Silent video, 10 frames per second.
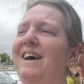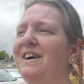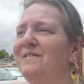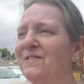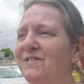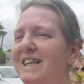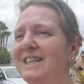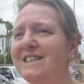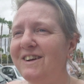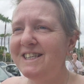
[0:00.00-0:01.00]
I'm really
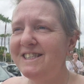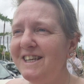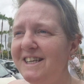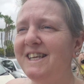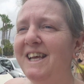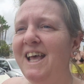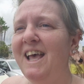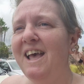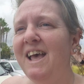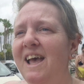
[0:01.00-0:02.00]
excited
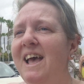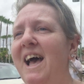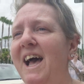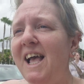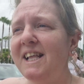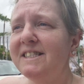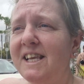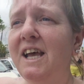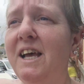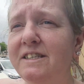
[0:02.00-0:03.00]
and
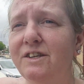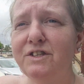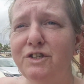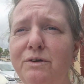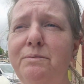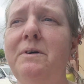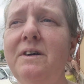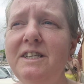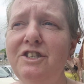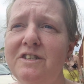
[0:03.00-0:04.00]
so the
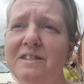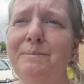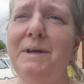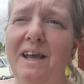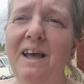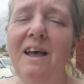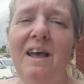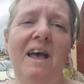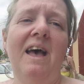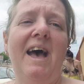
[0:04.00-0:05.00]
supermarket's just up here
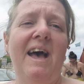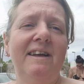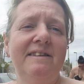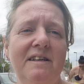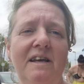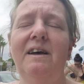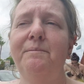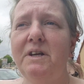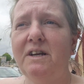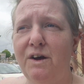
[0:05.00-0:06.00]
and
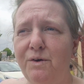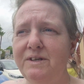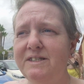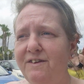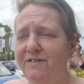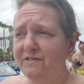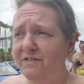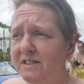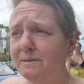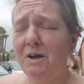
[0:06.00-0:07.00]
I'm going to go and see if I can find some